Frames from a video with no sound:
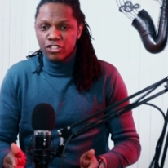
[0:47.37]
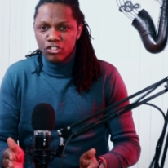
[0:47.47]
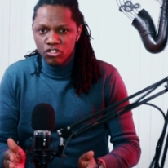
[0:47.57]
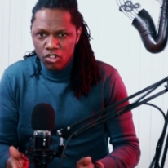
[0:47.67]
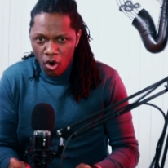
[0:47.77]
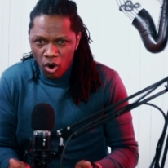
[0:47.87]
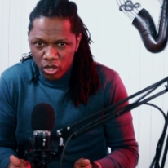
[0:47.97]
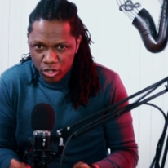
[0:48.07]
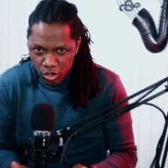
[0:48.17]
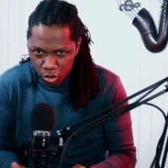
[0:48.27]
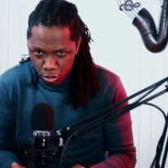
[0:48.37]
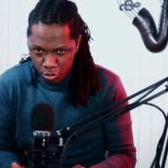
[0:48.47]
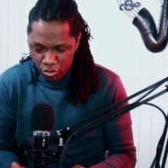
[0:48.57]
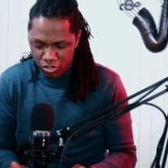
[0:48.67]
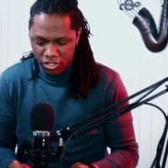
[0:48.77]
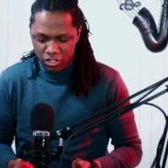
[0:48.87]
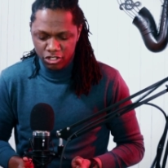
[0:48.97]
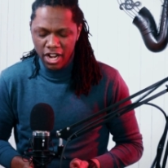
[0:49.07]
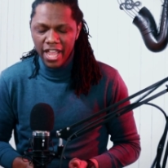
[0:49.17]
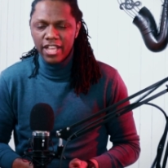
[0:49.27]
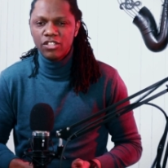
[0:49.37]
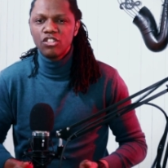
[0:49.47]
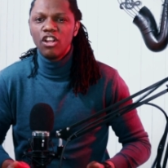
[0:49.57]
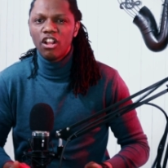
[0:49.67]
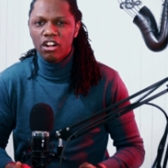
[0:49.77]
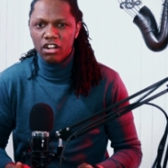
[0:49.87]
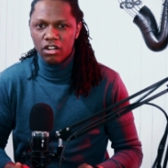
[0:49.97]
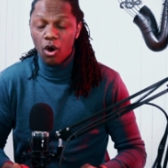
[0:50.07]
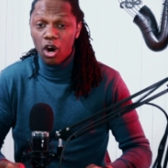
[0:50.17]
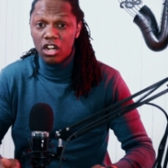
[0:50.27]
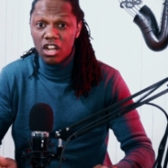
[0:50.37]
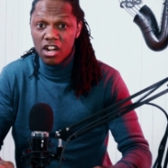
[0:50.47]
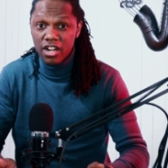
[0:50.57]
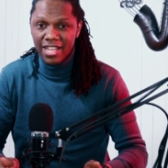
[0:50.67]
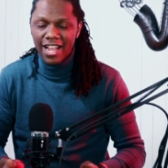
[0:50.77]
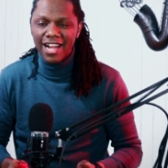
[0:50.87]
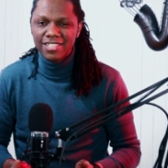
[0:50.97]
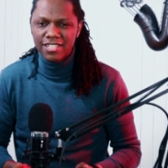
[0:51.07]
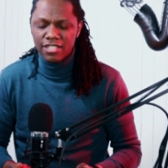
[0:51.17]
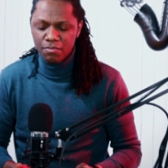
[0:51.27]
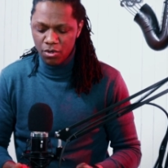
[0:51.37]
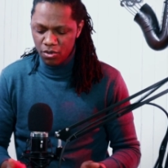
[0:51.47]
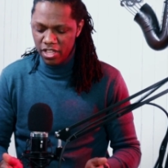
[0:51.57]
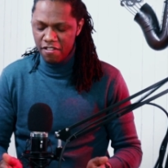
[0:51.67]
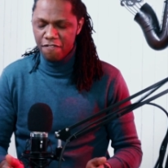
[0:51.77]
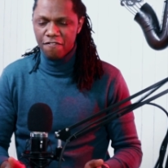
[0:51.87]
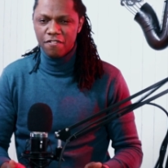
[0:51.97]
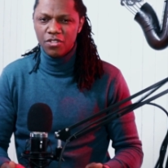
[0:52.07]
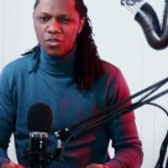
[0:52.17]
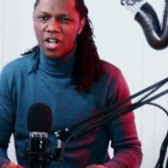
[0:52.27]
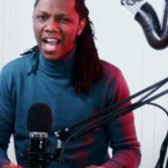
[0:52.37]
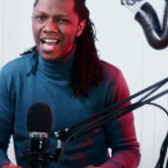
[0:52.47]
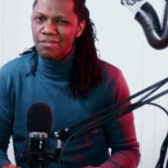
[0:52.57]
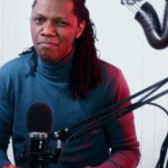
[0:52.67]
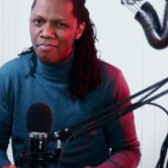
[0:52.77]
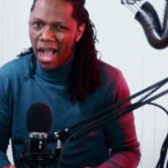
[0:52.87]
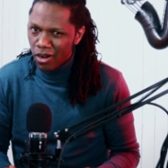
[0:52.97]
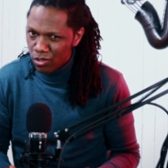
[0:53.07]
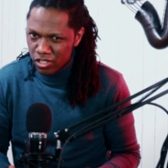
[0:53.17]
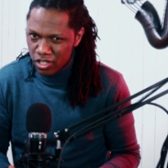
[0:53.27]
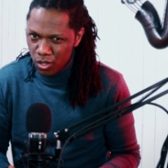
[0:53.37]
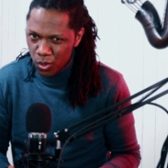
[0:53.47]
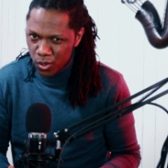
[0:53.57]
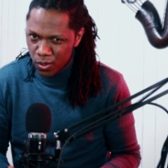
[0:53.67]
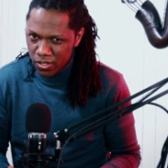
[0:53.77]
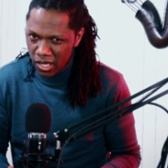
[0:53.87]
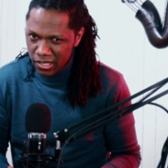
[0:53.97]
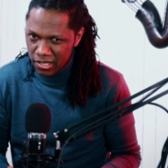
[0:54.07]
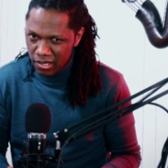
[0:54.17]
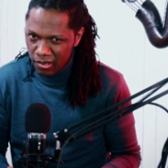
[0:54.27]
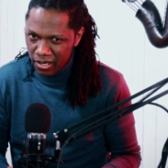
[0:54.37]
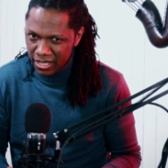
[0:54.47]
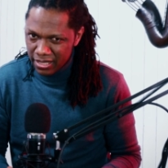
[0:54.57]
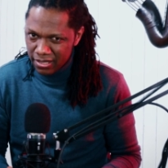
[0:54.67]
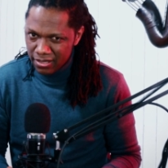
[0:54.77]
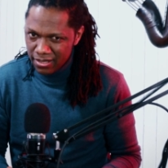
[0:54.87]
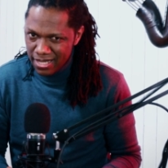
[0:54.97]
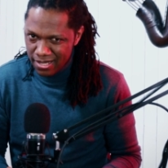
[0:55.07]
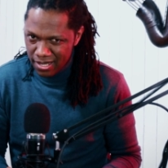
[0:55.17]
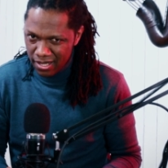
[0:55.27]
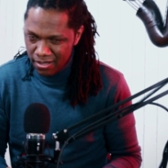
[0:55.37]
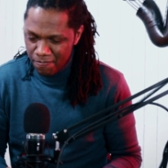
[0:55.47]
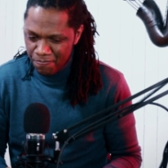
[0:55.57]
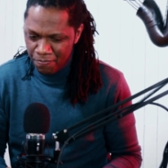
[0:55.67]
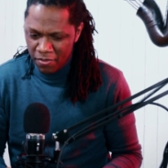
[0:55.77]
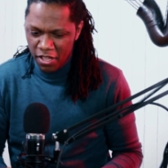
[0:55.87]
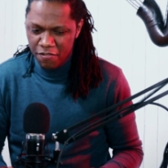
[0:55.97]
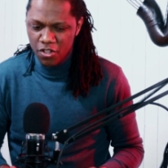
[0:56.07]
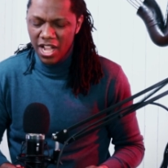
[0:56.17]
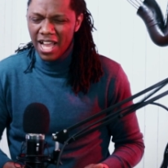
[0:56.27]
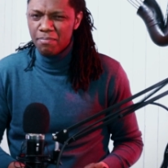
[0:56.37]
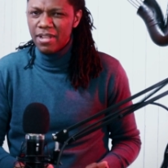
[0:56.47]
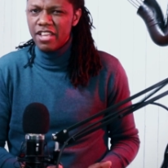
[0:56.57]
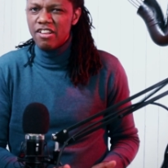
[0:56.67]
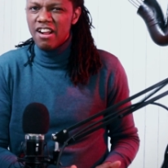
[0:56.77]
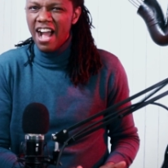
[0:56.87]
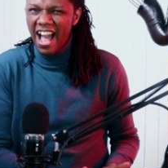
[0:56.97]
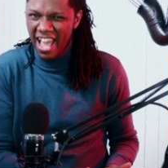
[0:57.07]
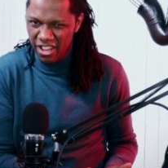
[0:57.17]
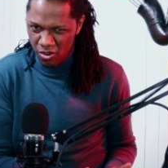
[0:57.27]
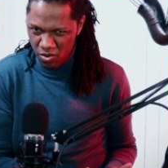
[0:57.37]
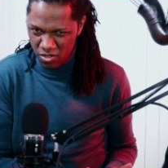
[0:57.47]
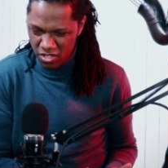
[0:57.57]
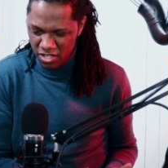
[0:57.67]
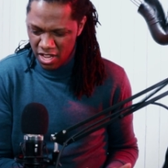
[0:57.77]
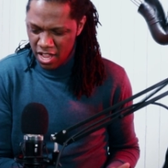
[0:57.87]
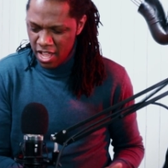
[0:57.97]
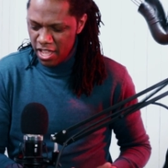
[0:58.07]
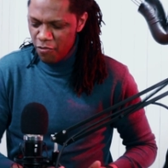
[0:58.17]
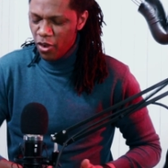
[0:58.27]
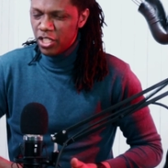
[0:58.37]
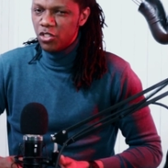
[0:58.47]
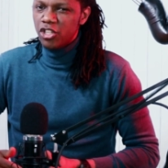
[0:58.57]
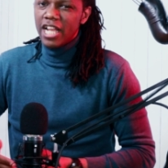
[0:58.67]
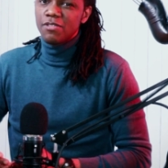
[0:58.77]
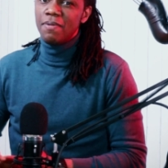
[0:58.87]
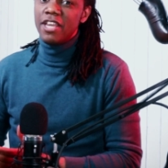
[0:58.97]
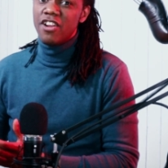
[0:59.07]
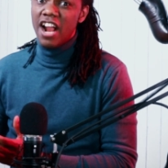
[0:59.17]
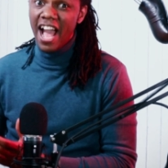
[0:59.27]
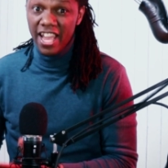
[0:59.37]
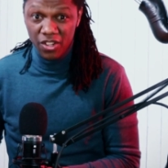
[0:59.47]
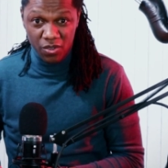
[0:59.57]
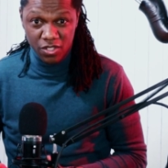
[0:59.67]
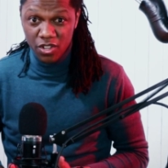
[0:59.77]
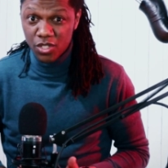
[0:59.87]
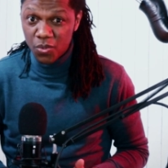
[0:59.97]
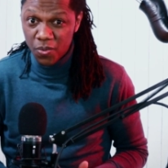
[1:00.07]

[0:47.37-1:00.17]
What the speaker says: It's no use trying to learn or learning Altissimo if you can't bang out your low notes on your horn easily. If you can't play your high notes, if when you try to play your high notes, you're